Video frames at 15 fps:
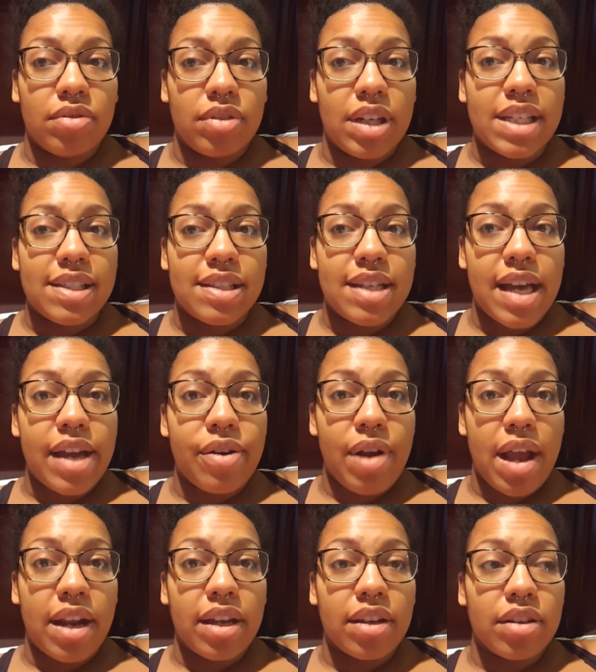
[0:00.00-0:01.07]
is a
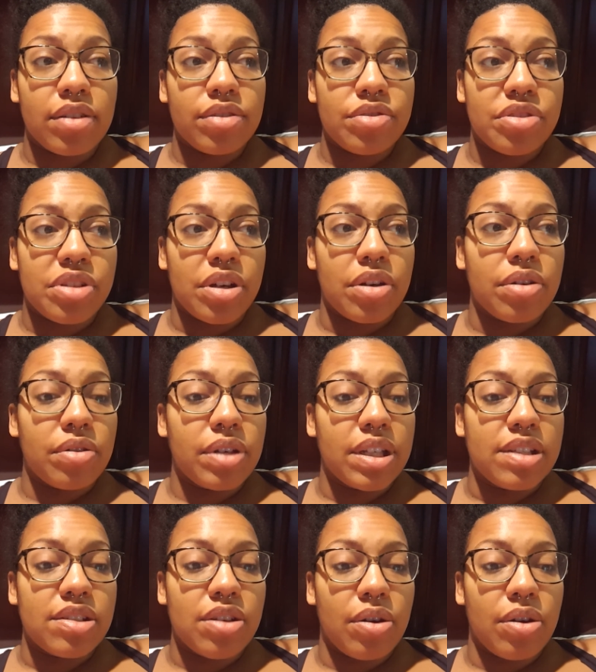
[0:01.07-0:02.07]
diuretic, so it's